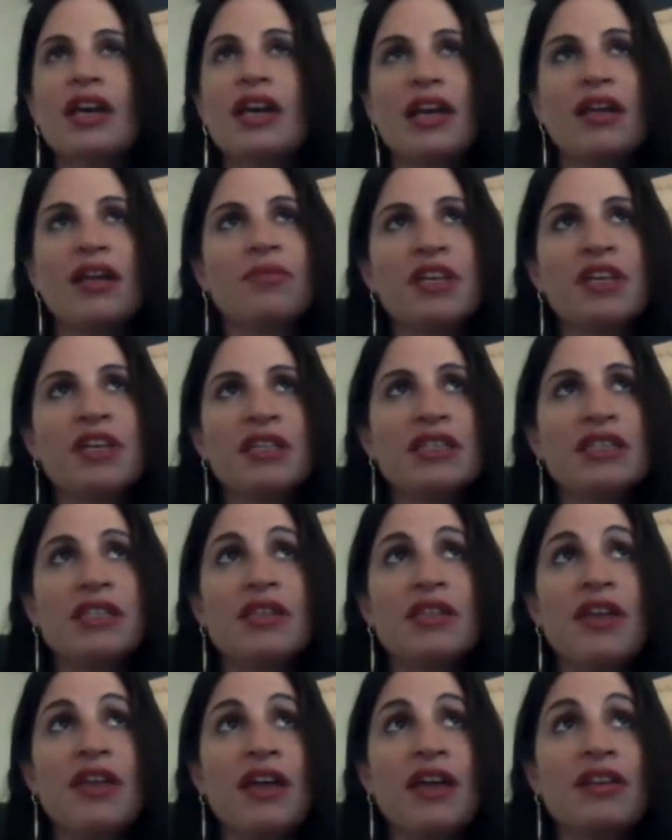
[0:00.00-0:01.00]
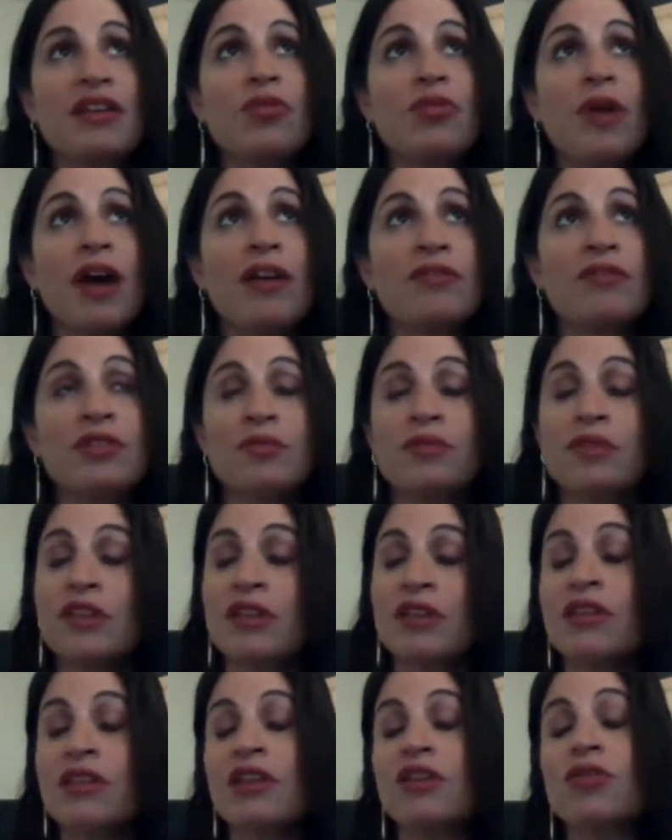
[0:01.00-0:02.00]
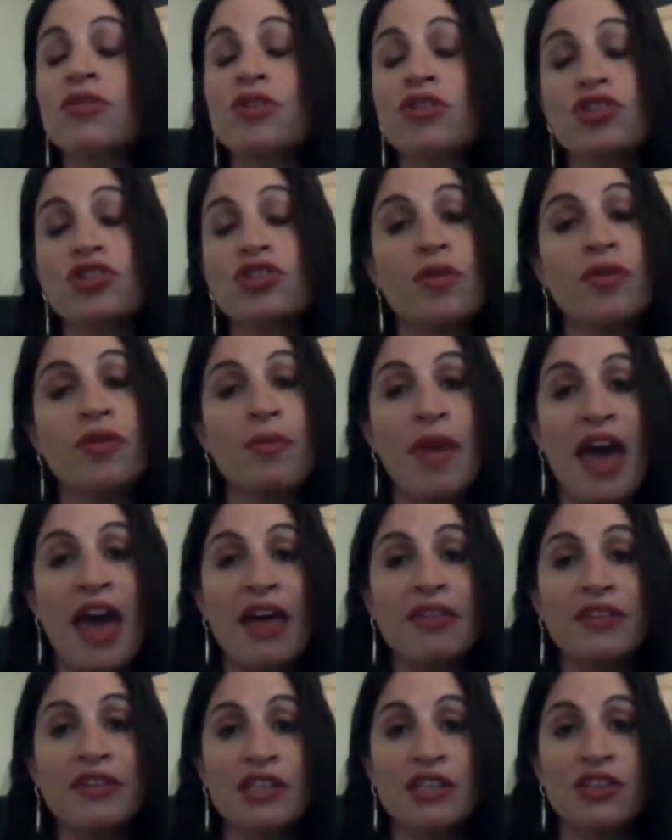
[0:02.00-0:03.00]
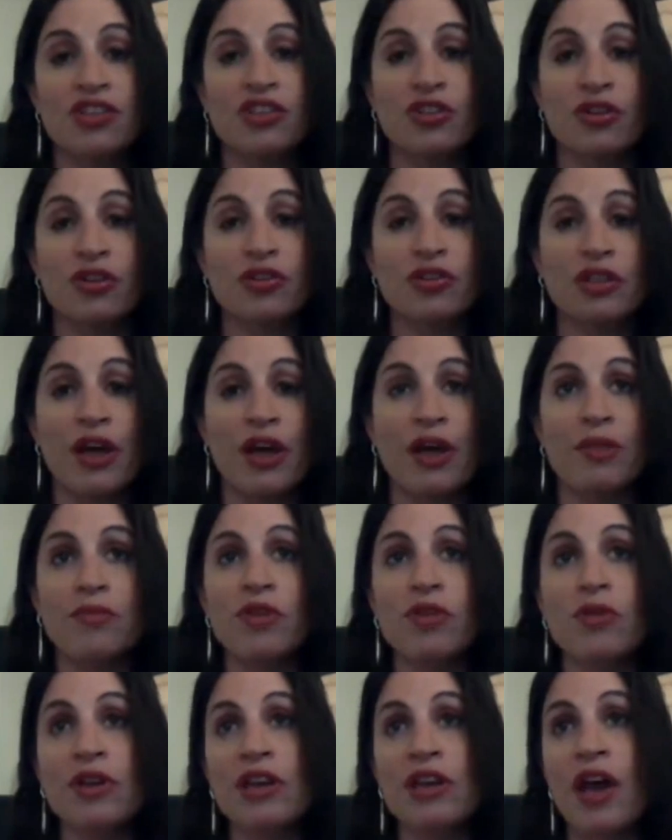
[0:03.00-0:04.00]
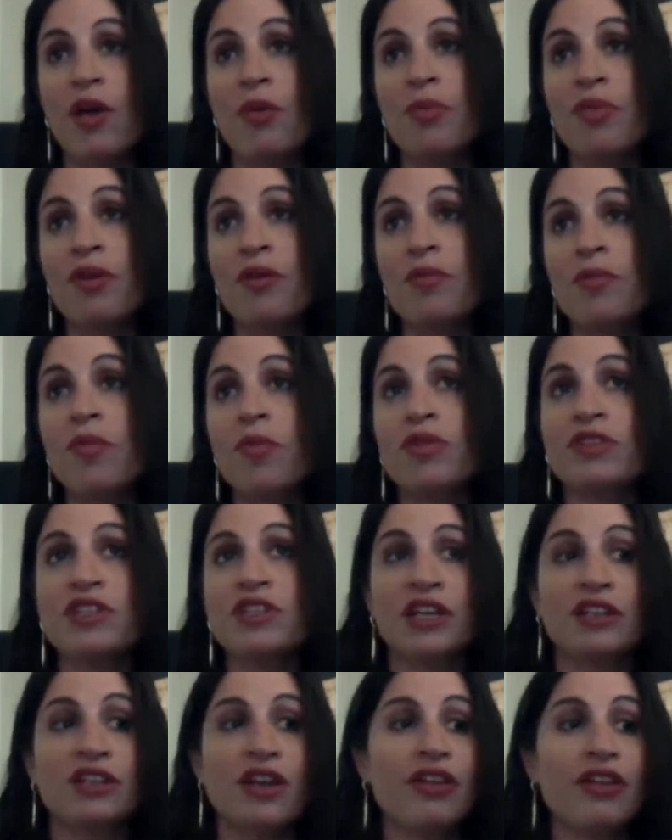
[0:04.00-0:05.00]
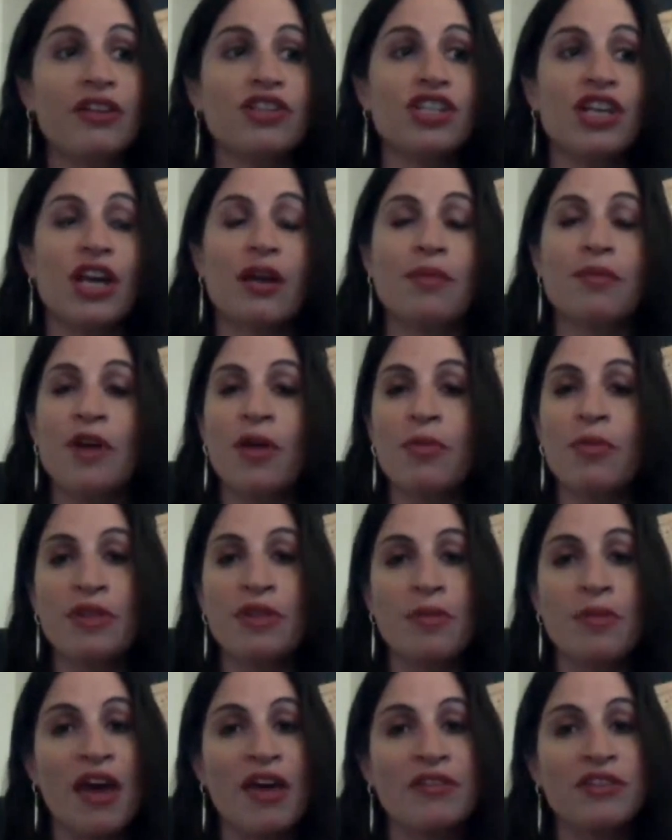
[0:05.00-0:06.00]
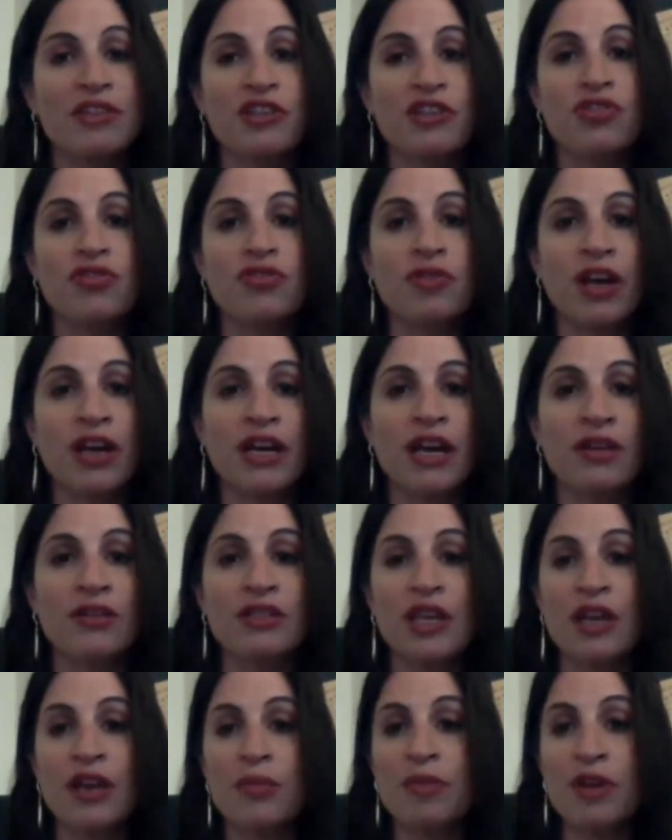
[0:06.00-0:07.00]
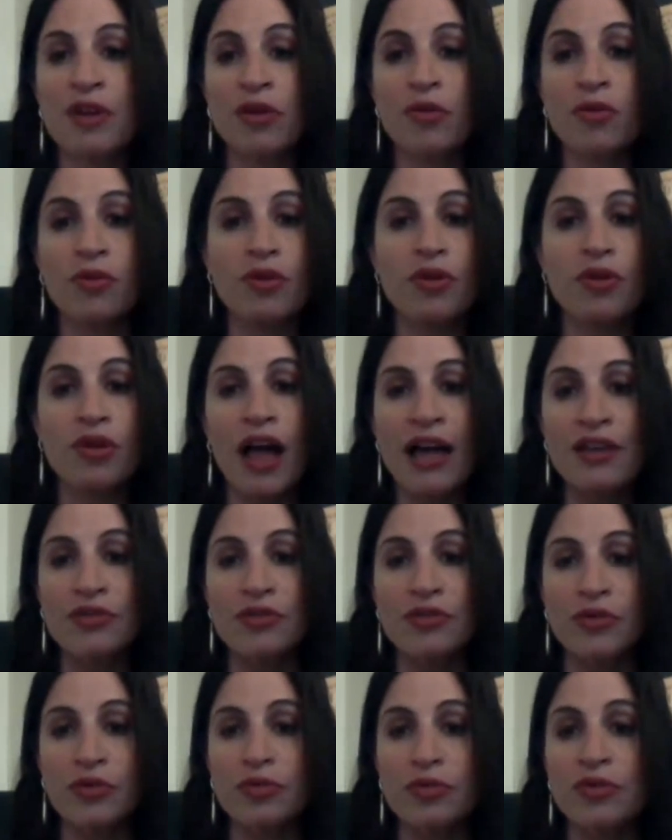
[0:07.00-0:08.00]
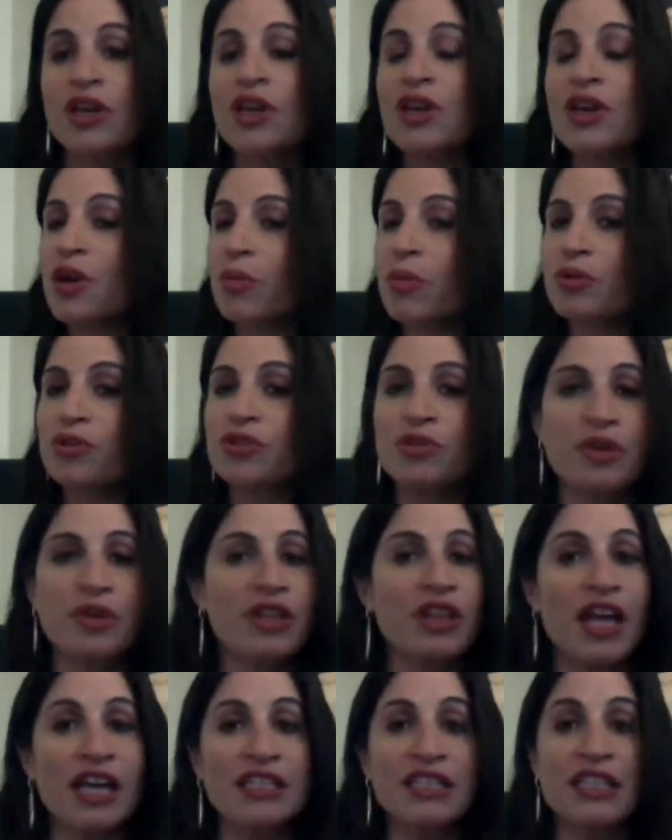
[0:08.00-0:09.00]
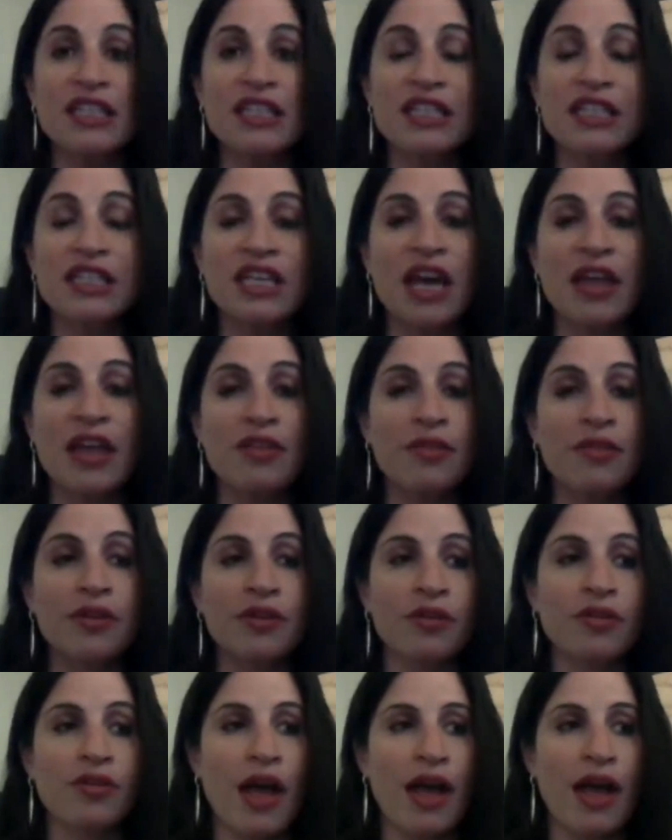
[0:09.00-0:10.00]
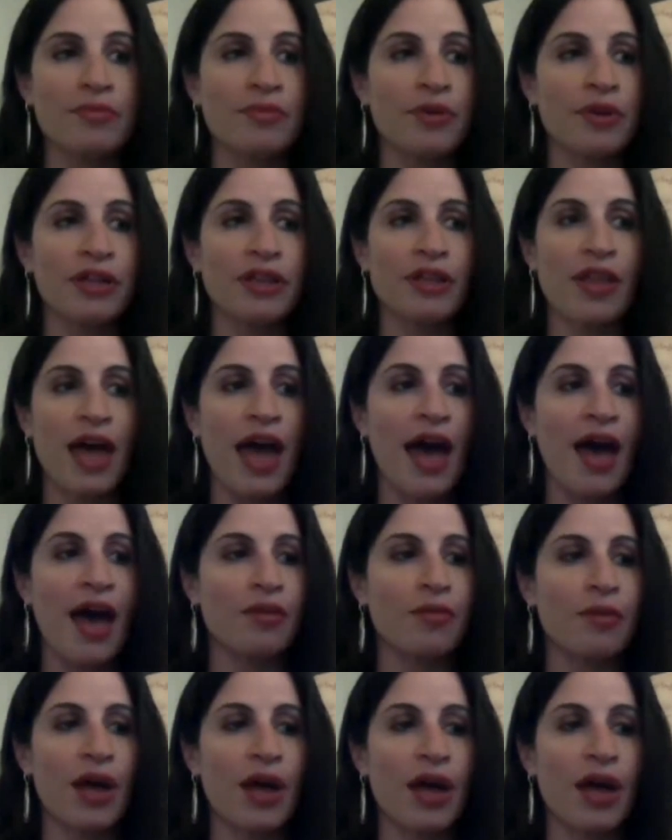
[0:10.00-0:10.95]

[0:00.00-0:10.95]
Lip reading: It means that you have something that you can show the math teachers. You can help them with technology. I'm helping the math teachers right now set up their Google Classrooms. We're doing lessons together in our library lab.